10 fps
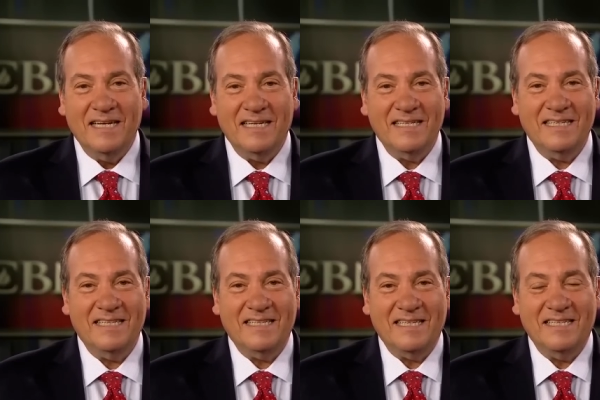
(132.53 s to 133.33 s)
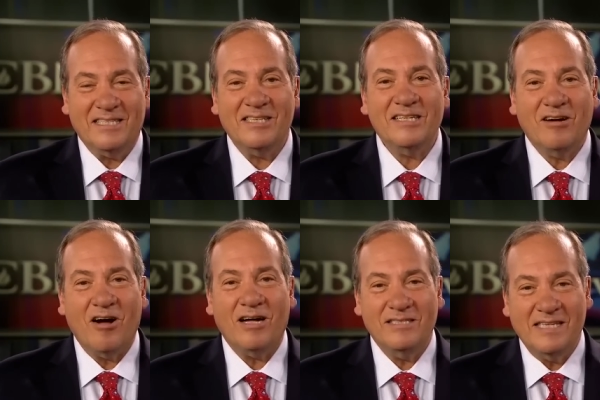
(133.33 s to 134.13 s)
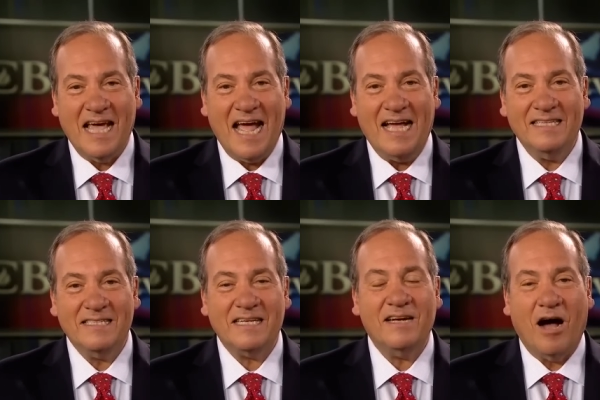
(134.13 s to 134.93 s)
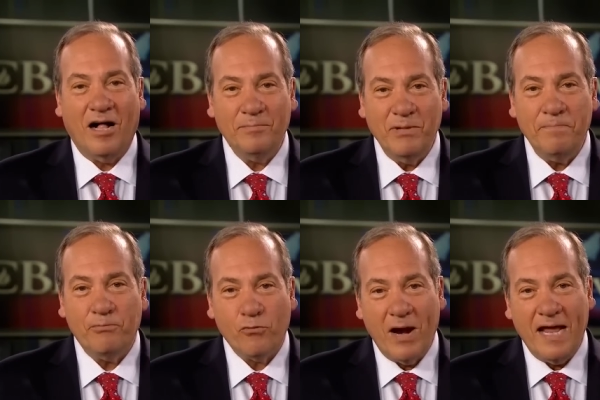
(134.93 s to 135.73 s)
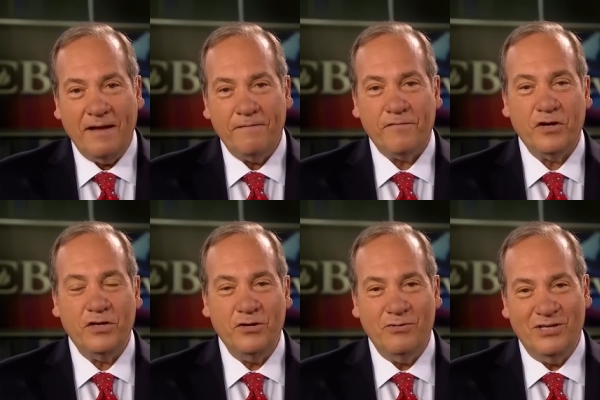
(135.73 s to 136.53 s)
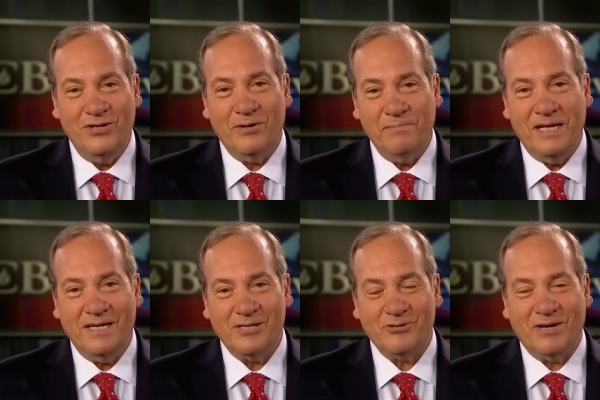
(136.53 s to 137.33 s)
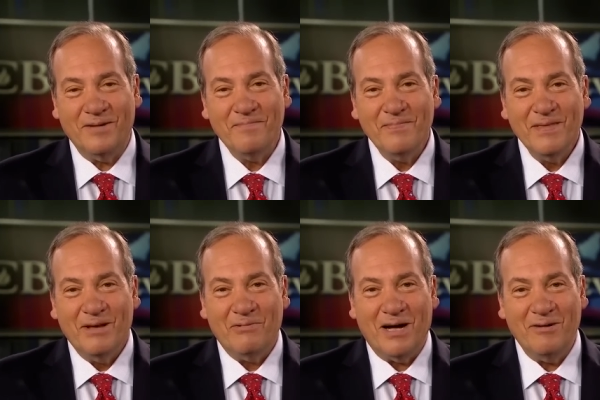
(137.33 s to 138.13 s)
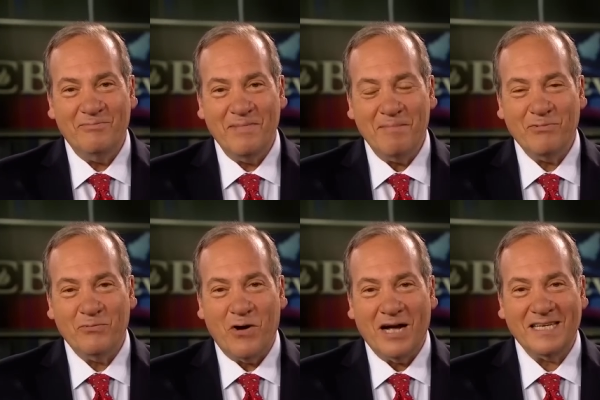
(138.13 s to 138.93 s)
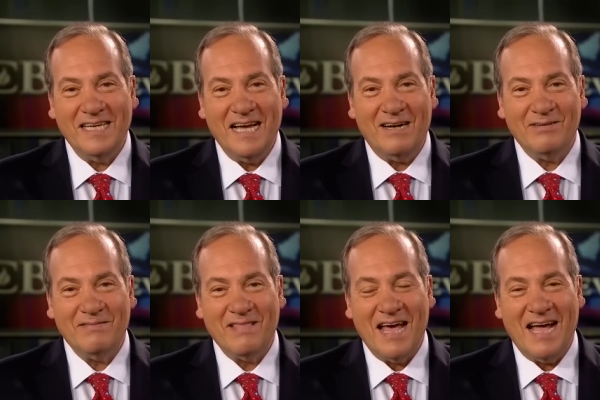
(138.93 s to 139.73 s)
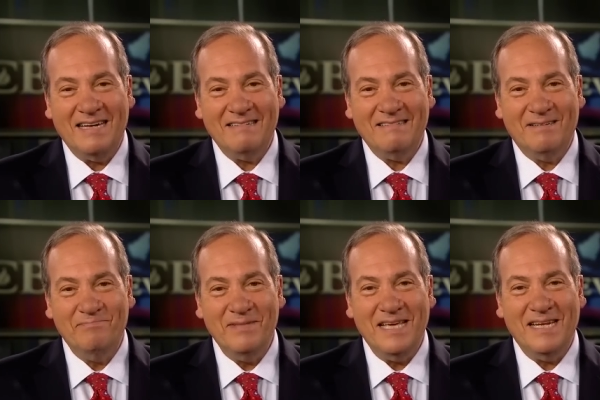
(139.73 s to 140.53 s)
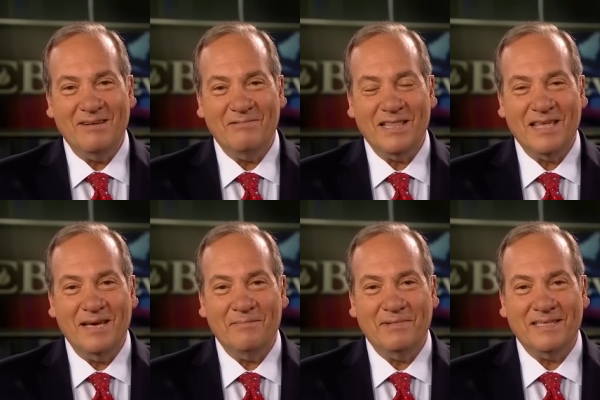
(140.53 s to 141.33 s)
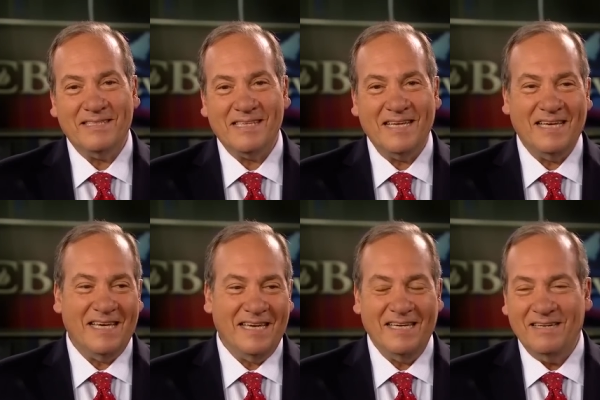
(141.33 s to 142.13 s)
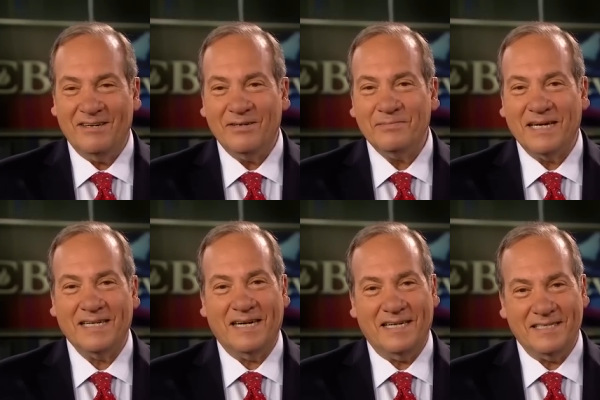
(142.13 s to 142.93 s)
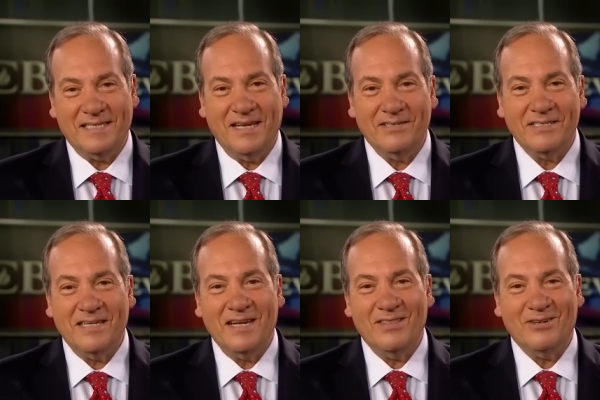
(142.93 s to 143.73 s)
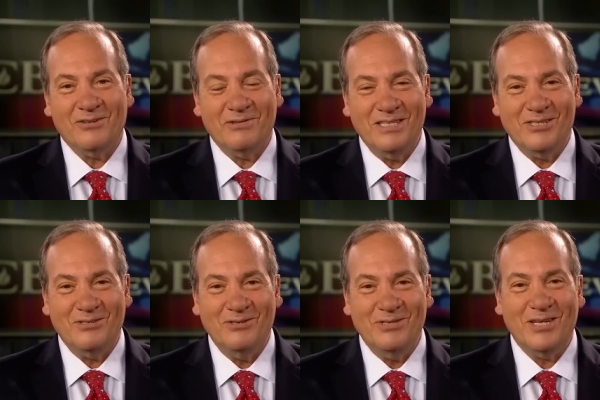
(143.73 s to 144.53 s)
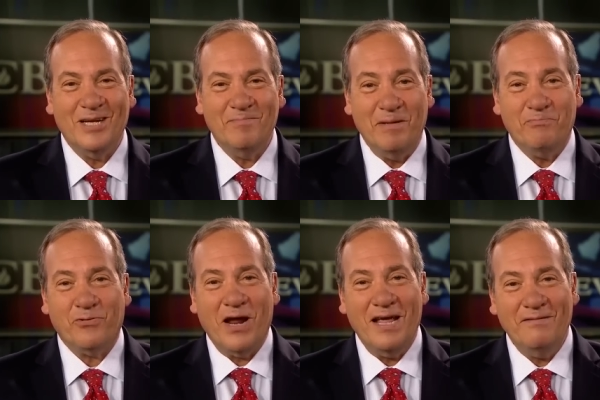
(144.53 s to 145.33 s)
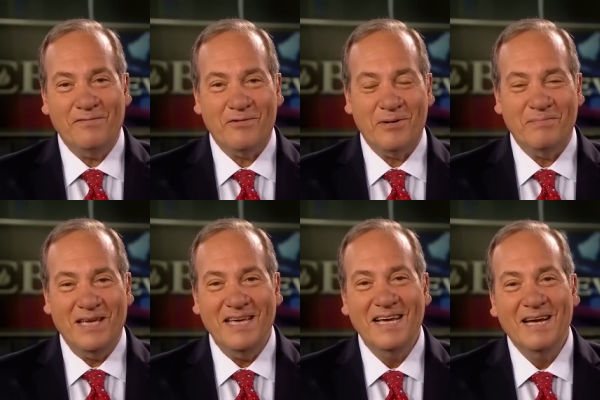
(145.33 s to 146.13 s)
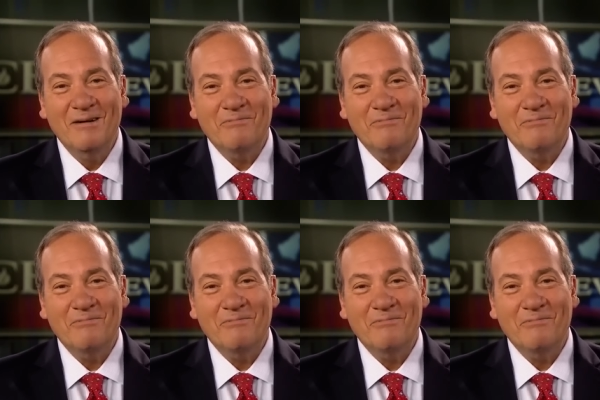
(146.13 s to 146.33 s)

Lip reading: it's in God's hands and I'll be praying for you and your ministry. Well, I remember walking out of that meeting with him and thinking, oh my gosh, there's another Christian who's going to be praying for me